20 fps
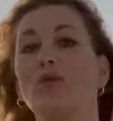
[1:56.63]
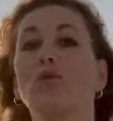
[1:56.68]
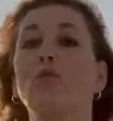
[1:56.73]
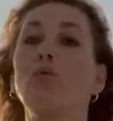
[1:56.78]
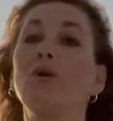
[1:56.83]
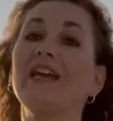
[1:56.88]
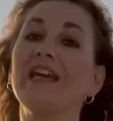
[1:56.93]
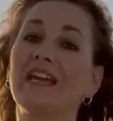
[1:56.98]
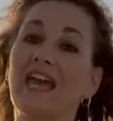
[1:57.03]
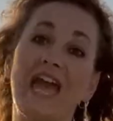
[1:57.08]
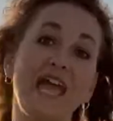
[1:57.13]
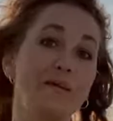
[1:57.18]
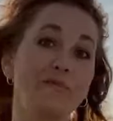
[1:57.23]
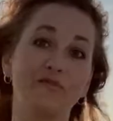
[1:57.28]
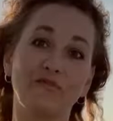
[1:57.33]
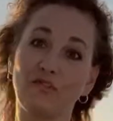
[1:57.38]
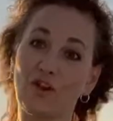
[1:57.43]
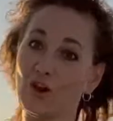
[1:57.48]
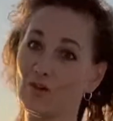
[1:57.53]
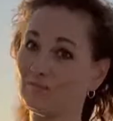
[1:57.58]
We came
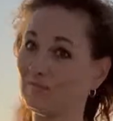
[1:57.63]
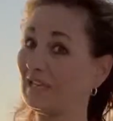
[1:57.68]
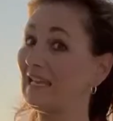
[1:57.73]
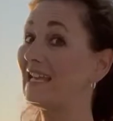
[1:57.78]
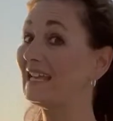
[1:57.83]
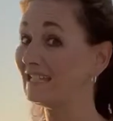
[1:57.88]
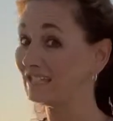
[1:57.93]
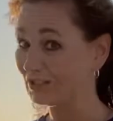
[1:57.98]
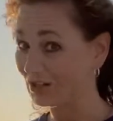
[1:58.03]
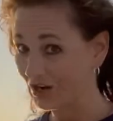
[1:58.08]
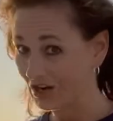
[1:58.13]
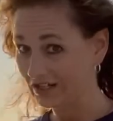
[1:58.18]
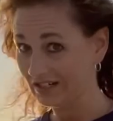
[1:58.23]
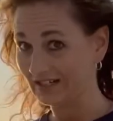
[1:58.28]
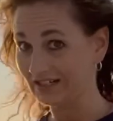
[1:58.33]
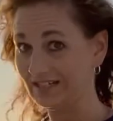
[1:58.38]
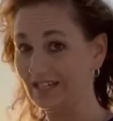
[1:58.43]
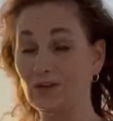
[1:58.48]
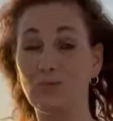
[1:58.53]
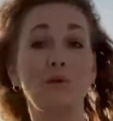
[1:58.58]
from
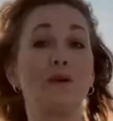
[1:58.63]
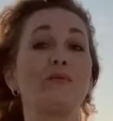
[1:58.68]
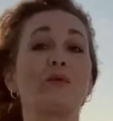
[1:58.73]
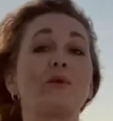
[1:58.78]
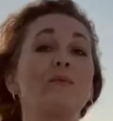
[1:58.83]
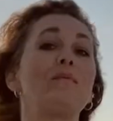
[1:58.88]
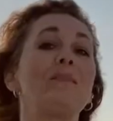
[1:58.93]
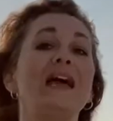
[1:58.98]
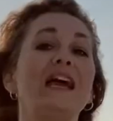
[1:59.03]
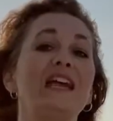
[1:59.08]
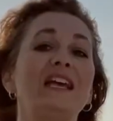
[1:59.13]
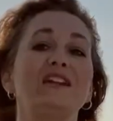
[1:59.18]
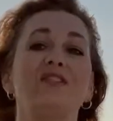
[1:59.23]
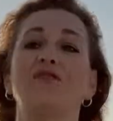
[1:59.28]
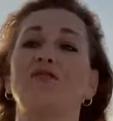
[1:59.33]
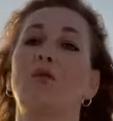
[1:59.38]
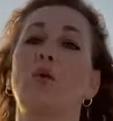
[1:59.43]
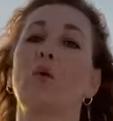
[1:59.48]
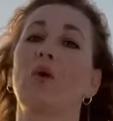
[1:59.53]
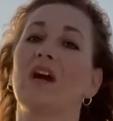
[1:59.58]
eternity. We were made
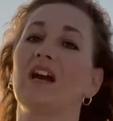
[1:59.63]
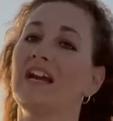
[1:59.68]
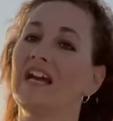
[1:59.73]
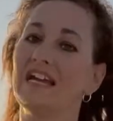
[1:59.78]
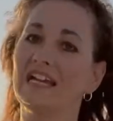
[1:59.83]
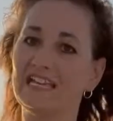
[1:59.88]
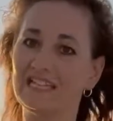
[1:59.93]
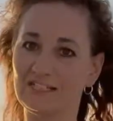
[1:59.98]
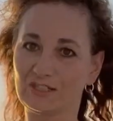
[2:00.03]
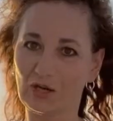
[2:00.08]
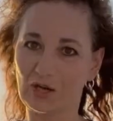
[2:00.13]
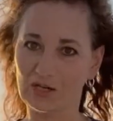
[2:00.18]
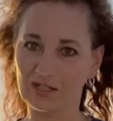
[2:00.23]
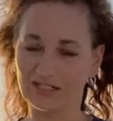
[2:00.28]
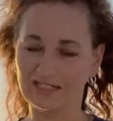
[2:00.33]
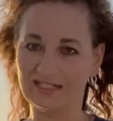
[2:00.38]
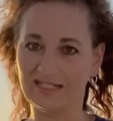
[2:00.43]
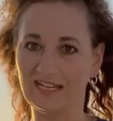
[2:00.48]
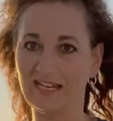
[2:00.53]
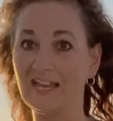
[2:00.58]
for
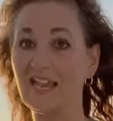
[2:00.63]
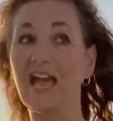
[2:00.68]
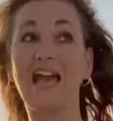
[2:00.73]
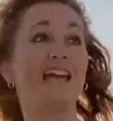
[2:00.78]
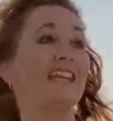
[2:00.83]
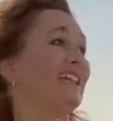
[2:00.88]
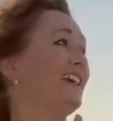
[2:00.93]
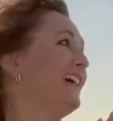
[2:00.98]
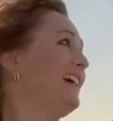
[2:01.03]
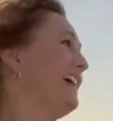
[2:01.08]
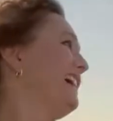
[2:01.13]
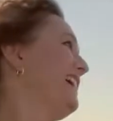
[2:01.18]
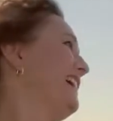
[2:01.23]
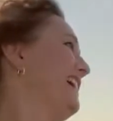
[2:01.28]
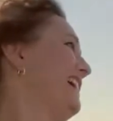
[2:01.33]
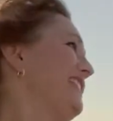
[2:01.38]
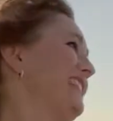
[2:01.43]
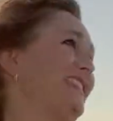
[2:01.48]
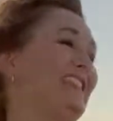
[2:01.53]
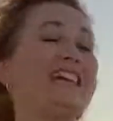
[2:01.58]
eternity and
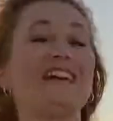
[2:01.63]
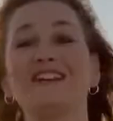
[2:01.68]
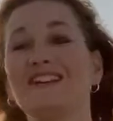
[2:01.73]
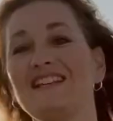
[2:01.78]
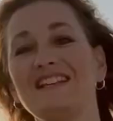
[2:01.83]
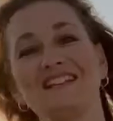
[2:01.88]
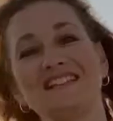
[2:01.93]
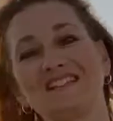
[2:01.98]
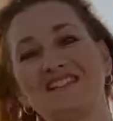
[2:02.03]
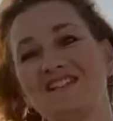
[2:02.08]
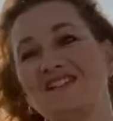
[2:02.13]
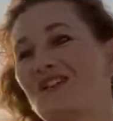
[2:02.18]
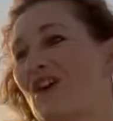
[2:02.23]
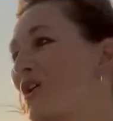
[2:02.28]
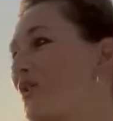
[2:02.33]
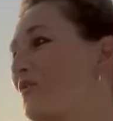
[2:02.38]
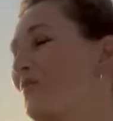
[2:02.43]
there is no